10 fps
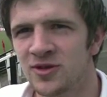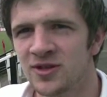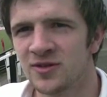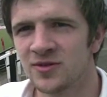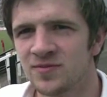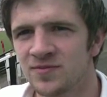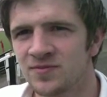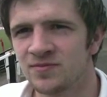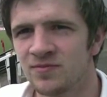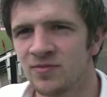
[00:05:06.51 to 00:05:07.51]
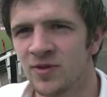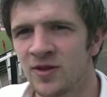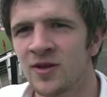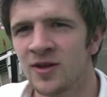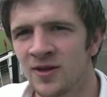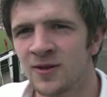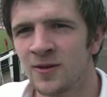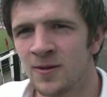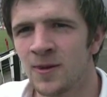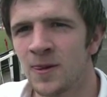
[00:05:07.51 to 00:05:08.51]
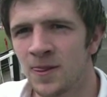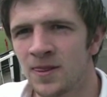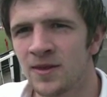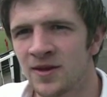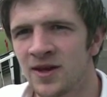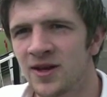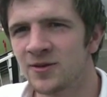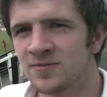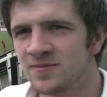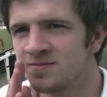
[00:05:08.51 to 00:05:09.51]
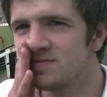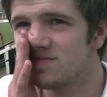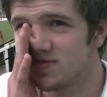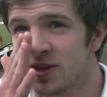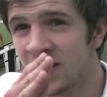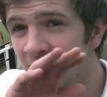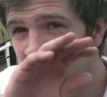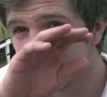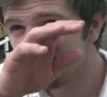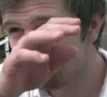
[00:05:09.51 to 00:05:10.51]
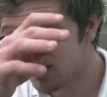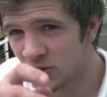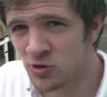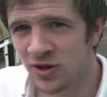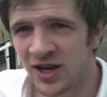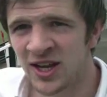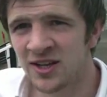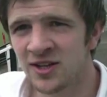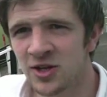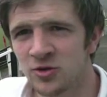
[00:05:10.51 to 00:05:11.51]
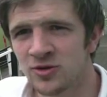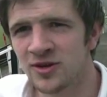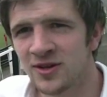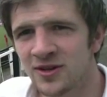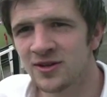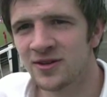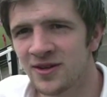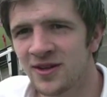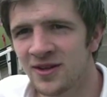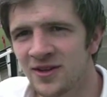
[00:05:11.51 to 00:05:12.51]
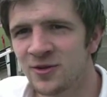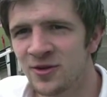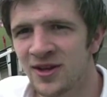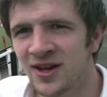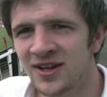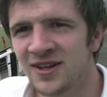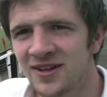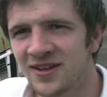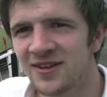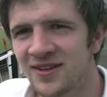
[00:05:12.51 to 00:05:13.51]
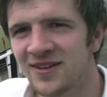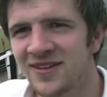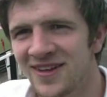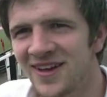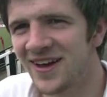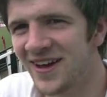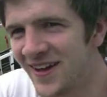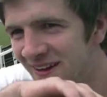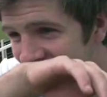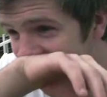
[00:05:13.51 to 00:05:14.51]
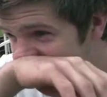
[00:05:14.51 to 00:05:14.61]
Because you're screaming at your forwards as well. You're pretty much bossing the forwards, aren't you? You seem to enjoy that, Lou. You seem to enjoy it though.